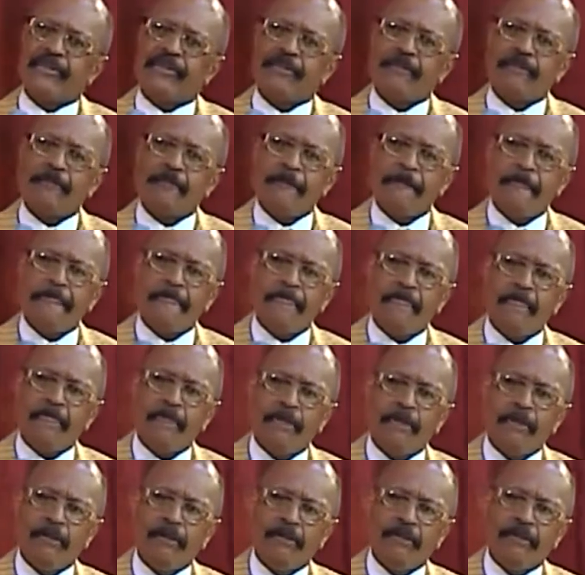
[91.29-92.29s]

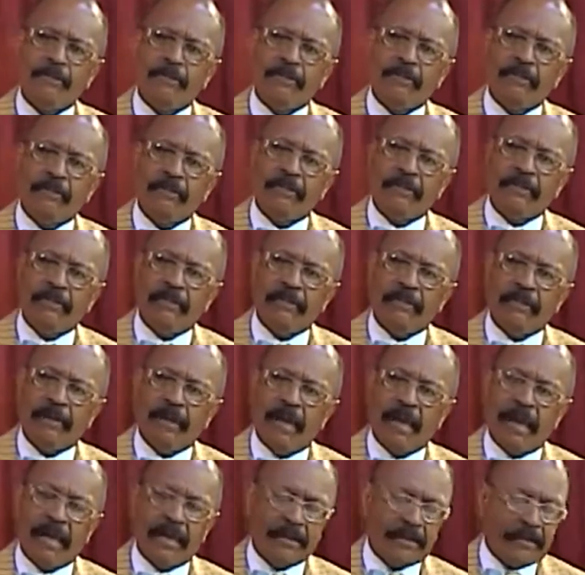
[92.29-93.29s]

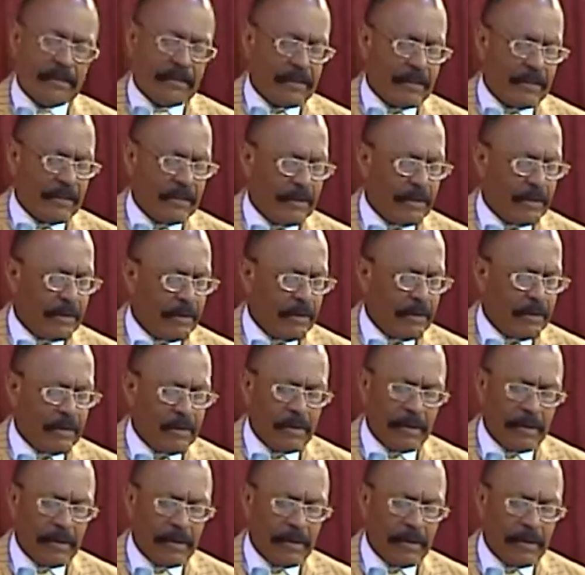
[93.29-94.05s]
No one is speaking in this clip.